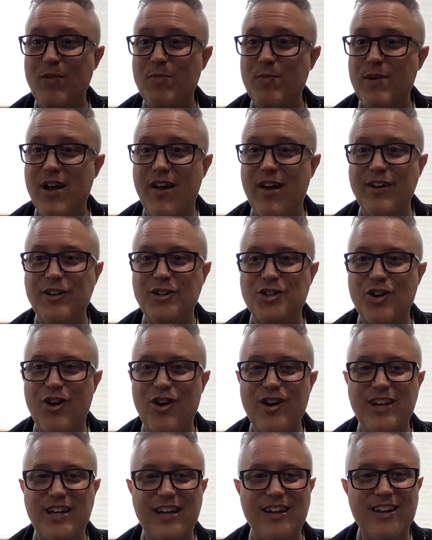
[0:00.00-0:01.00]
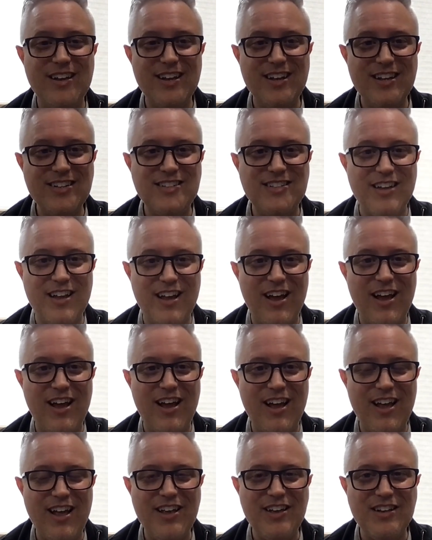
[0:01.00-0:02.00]
me on a journey
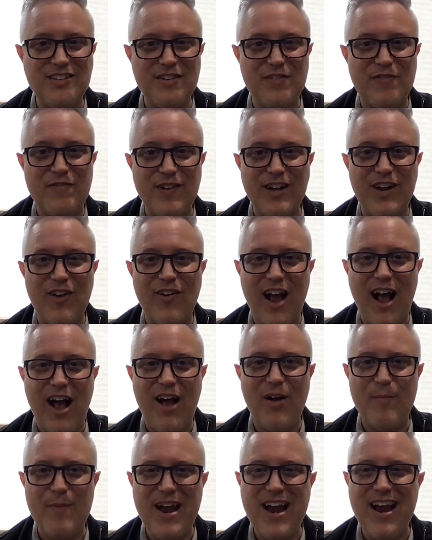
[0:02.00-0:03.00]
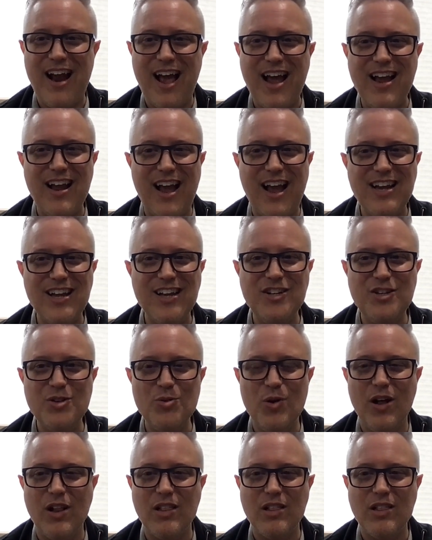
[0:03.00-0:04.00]
to to figure out man I, I could do
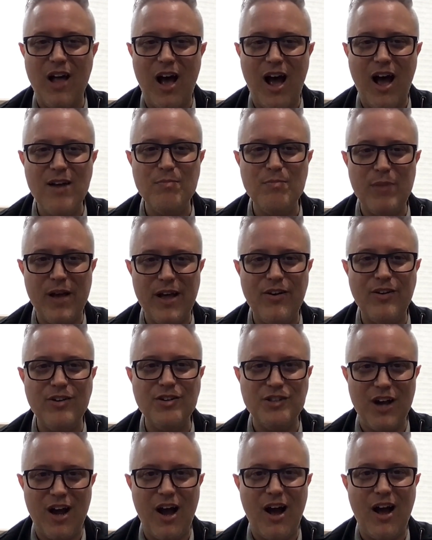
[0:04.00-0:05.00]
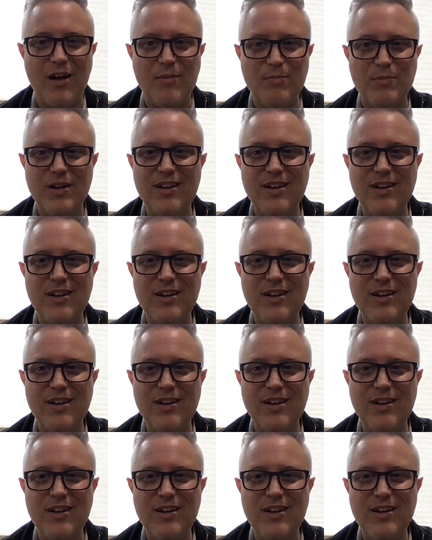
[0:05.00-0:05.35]
a lot better job